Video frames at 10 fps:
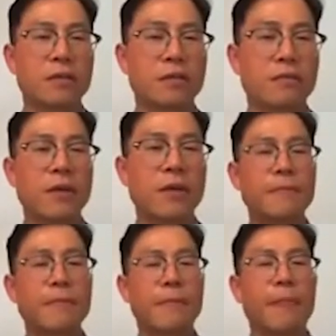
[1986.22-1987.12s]
right?
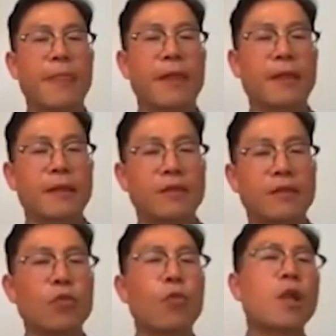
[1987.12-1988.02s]

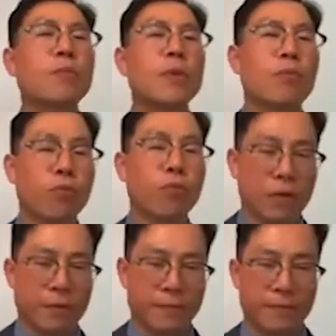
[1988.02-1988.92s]
You will be
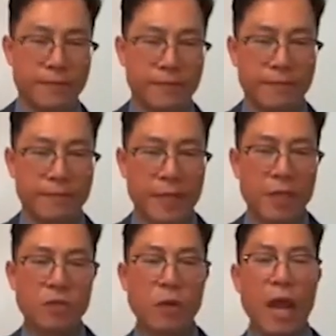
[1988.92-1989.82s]
poor.
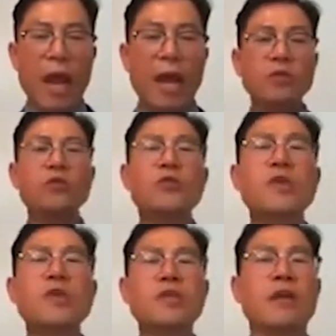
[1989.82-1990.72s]
So
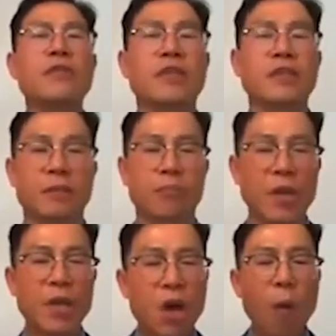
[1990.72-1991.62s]
attitude is everything.
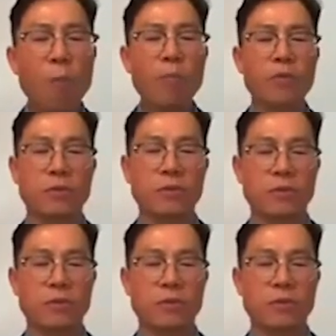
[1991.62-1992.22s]
Be humble.